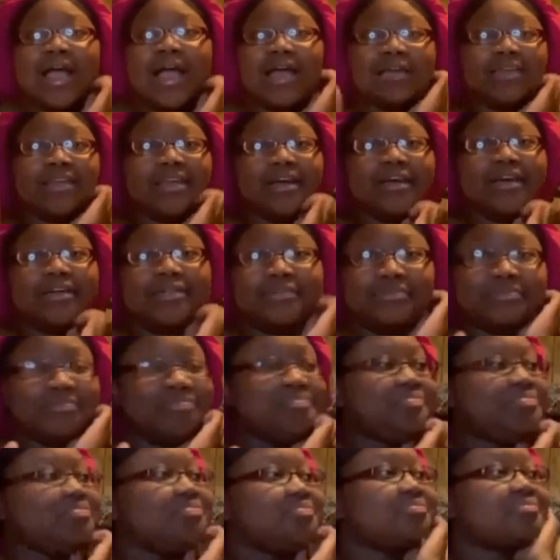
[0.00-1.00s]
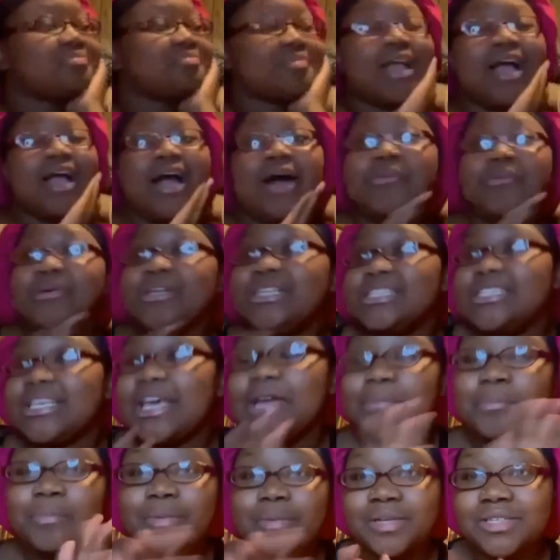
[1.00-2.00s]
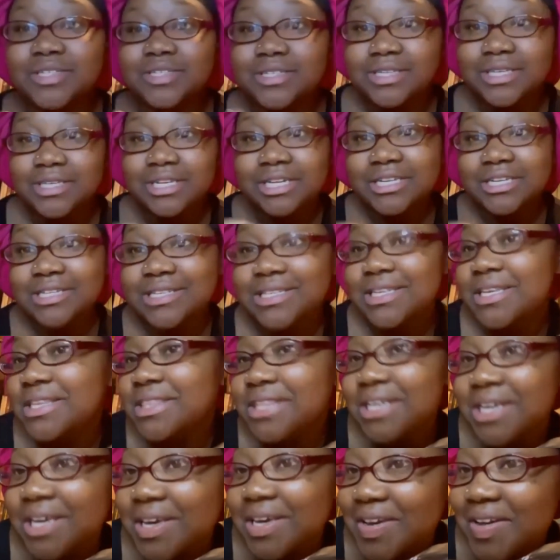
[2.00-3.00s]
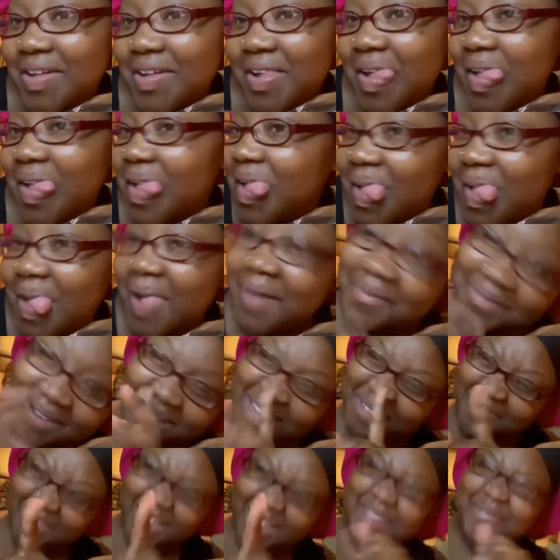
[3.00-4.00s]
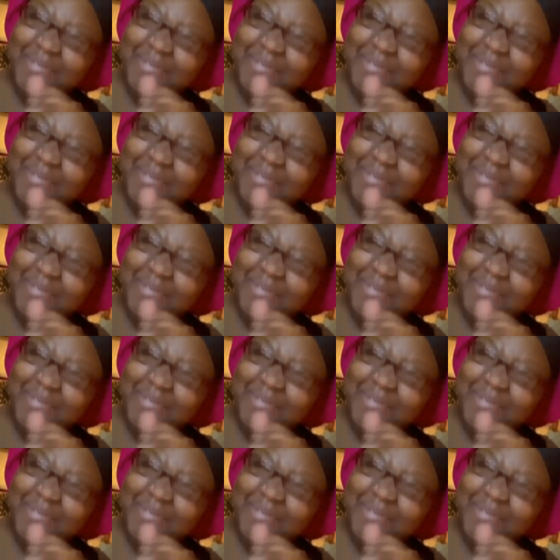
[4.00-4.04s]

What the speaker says: y'all, I want to take pictures of this in the end. I'm gonna come back.